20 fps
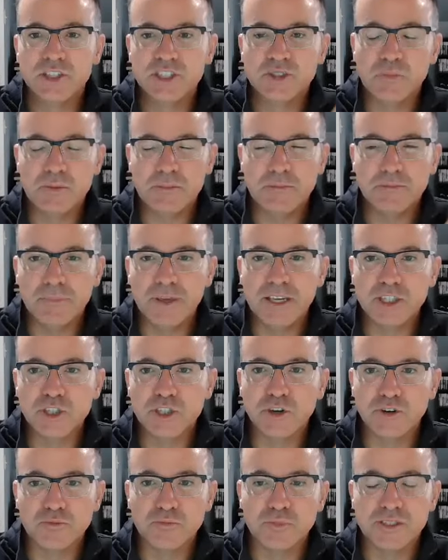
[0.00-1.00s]
Just be, make
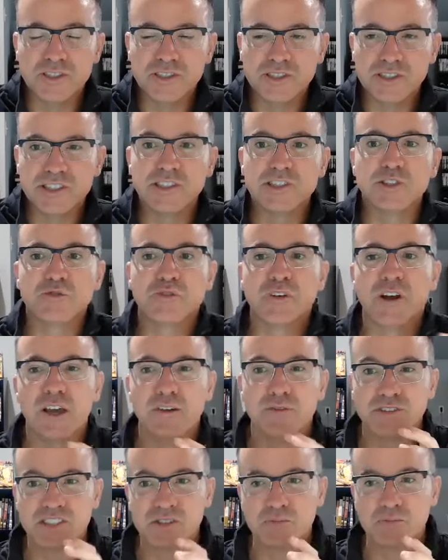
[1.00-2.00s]
sure your business can
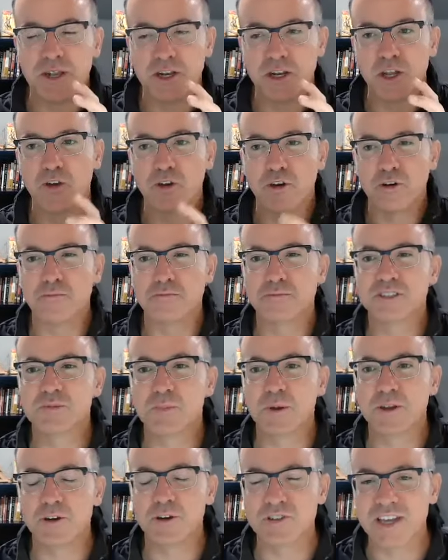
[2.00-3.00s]
survive. Spend all your
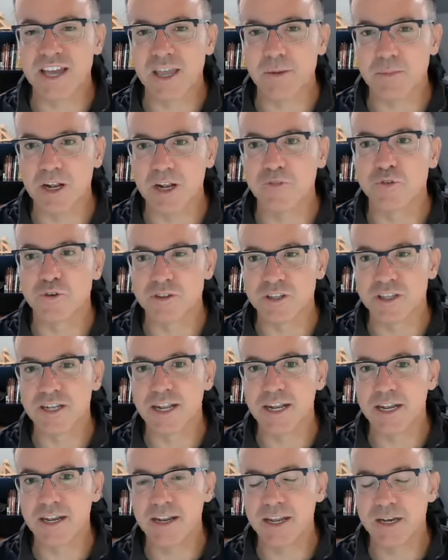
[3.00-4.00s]
spend your time and effort in the
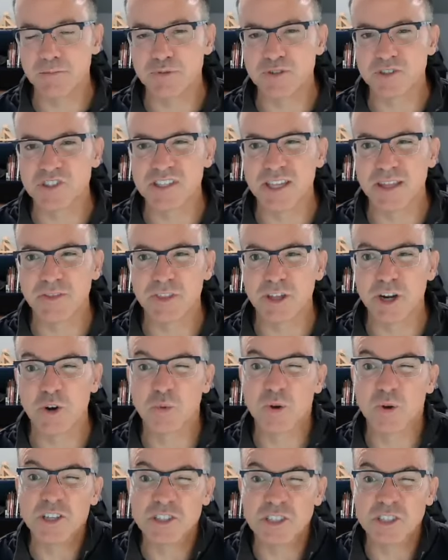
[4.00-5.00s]
99% that are
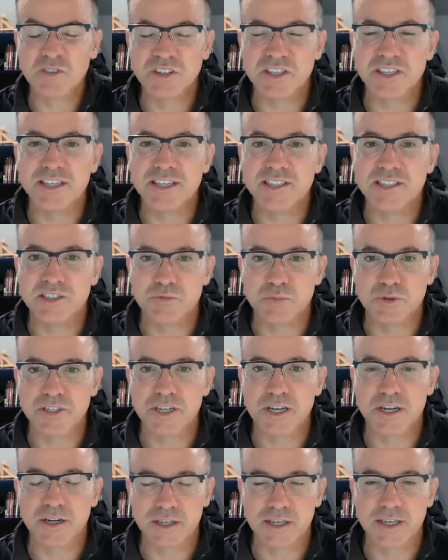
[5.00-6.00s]
relatively easy to
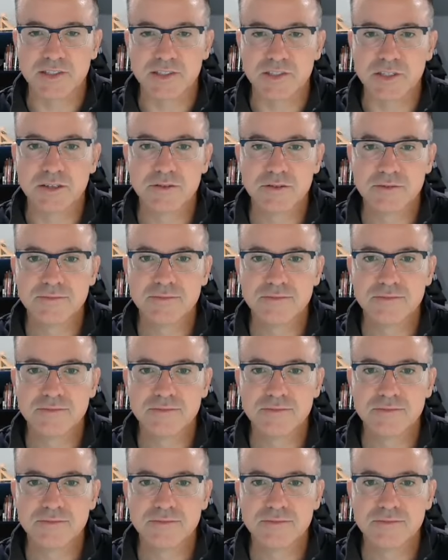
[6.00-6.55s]
protect against.